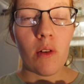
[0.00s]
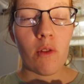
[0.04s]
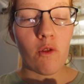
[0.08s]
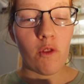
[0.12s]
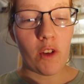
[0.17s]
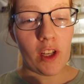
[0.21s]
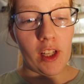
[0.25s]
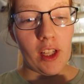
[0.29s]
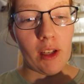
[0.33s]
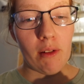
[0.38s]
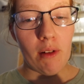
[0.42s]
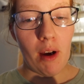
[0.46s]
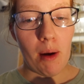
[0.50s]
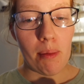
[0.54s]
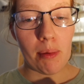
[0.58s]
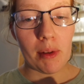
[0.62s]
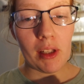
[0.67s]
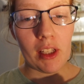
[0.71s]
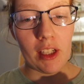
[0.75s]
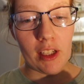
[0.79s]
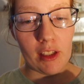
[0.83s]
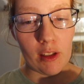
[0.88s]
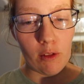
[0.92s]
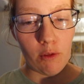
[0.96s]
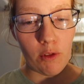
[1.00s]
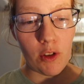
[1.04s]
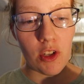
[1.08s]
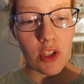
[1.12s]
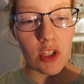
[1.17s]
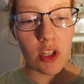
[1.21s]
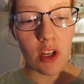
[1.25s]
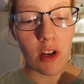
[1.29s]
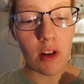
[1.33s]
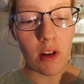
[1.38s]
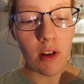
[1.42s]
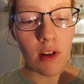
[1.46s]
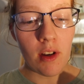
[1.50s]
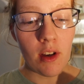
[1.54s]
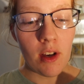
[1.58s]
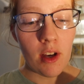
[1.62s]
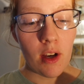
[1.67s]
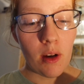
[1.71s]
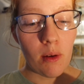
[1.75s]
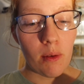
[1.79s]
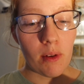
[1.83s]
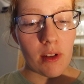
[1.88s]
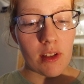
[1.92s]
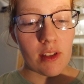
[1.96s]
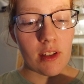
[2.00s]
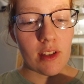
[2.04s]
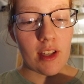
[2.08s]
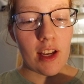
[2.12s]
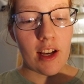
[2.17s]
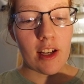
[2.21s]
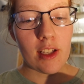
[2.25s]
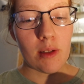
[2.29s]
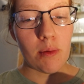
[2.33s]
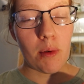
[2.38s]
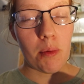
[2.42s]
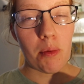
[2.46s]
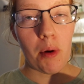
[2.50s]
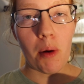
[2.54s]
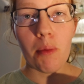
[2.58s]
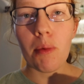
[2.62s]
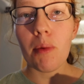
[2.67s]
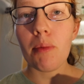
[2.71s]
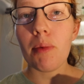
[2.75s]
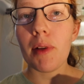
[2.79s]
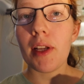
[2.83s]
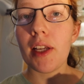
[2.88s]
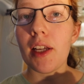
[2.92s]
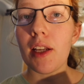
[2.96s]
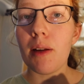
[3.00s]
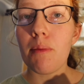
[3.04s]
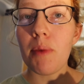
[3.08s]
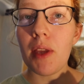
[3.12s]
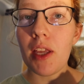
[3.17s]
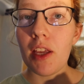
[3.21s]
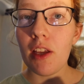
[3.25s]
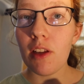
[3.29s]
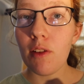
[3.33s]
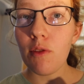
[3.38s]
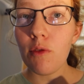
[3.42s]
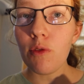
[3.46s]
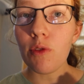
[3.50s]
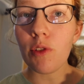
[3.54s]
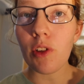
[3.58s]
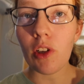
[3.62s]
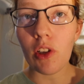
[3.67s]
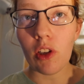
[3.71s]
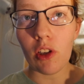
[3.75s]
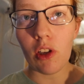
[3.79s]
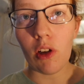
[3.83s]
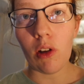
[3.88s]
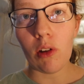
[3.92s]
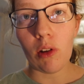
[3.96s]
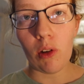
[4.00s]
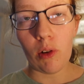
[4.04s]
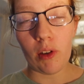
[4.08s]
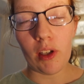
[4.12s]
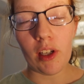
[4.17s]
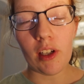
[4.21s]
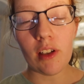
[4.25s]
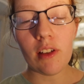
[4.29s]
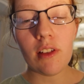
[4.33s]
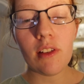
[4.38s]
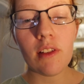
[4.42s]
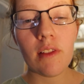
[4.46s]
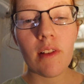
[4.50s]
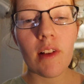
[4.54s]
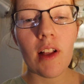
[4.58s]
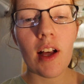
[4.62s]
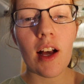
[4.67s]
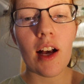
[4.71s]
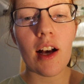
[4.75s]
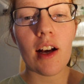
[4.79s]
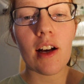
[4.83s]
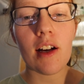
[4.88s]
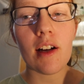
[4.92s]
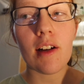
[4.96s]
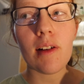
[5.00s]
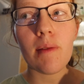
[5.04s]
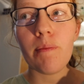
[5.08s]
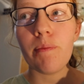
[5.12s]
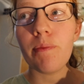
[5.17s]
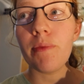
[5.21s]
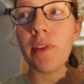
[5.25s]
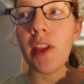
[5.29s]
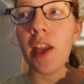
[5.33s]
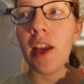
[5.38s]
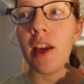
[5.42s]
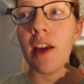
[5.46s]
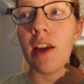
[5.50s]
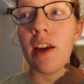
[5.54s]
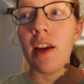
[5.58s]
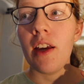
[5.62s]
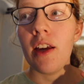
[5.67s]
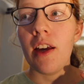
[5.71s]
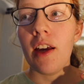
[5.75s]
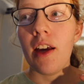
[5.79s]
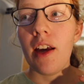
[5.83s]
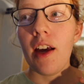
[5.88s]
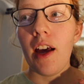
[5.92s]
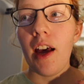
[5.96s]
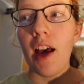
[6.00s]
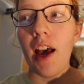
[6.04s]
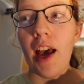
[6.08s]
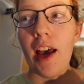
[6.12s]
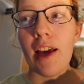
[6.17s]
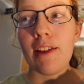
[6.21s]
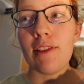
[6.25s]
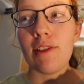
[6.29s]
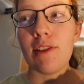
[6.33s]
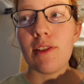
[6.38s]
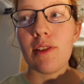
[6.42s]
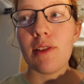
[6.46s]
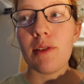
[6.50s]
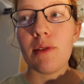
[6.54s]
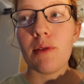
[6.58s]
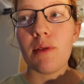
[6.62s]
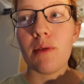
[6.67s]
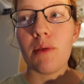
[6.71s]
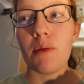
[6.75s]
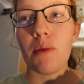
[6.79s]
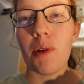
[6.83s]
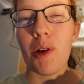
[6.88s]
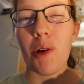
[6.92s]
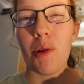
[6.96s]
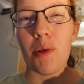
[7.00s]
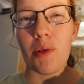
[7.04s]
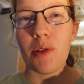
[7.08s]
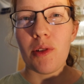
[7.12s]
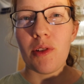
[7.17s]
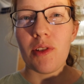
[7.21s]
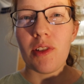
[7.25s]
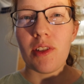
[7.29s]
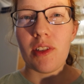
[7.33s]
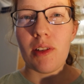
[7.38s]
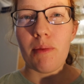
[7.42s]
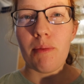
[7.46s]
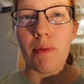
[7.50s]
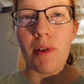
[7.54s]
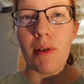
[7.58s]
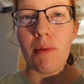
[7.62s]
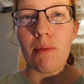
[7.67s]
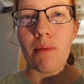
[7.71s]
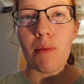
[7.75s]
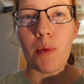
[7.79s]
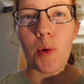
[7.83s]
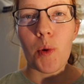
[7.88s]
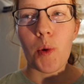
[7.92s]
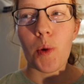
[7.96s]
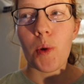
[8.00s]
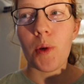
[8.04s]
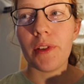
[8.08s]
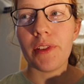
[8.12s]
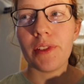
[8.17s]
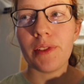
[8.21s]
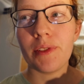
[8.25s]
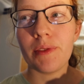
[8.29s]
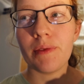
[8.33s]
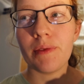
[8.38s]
fairly rapidly in the future, whereas this house we're probably going to be in for a lot longer. And we're also just a bit more